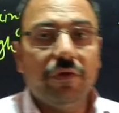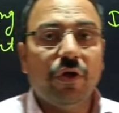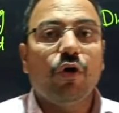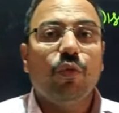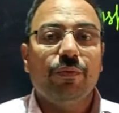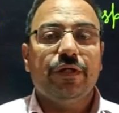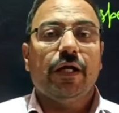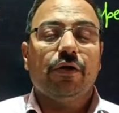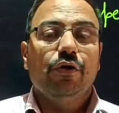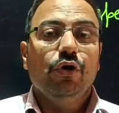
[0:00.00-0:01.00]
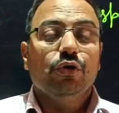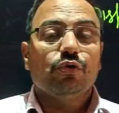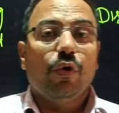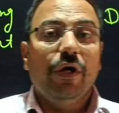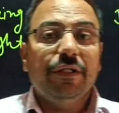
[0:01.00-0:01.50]
the object,
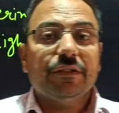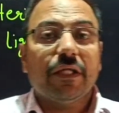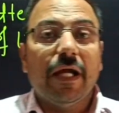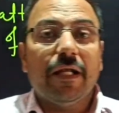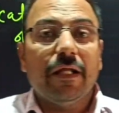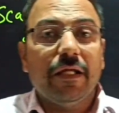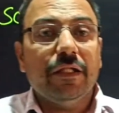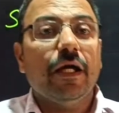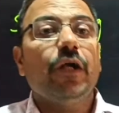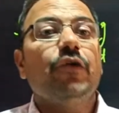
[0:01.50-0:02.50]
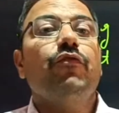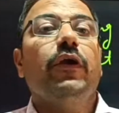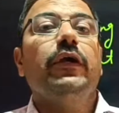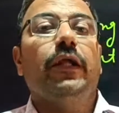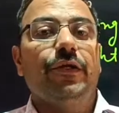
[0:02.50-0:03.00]
so it scatter in the
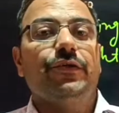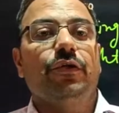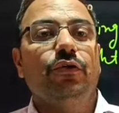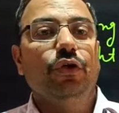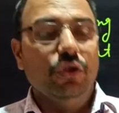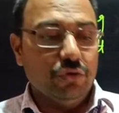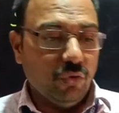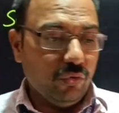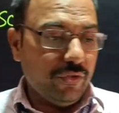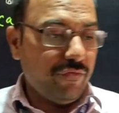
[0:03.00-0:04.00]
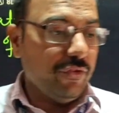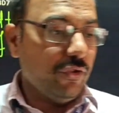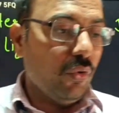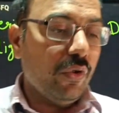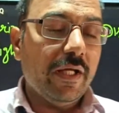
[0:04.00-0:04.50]
different direction. So this is
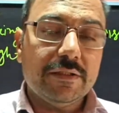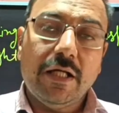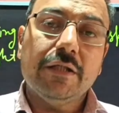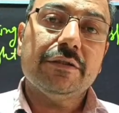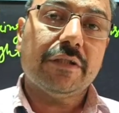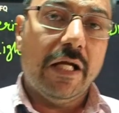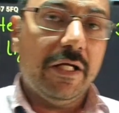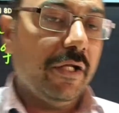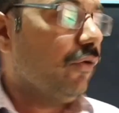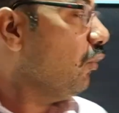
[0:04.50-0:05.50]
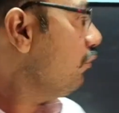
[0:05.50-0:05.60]
known as the scattering of